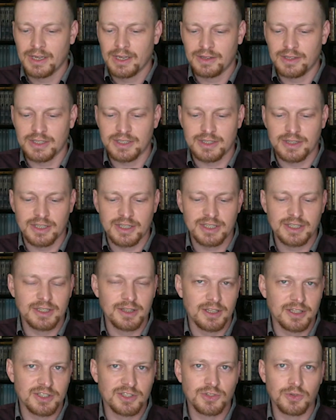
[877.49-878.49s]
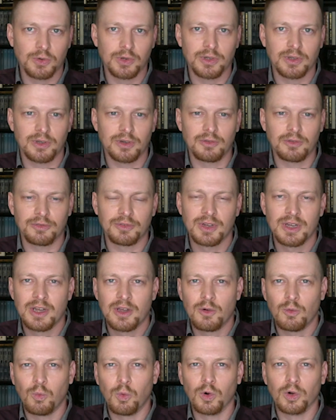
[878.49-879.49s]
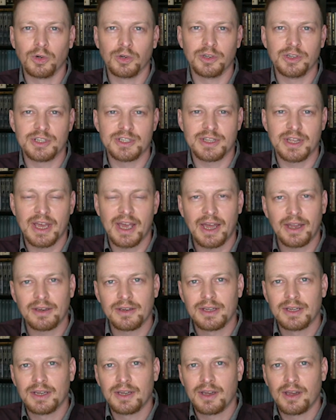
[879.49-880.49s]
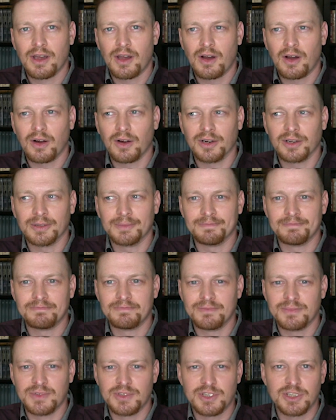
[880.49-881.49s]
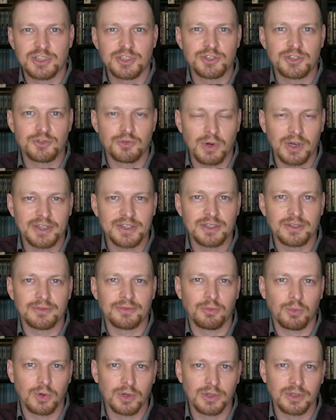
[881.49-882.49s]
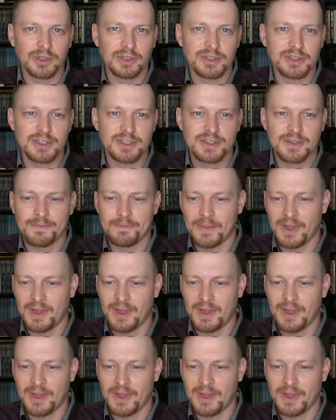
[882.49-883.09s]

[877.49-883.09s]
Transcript: This sort of words that are destructive words.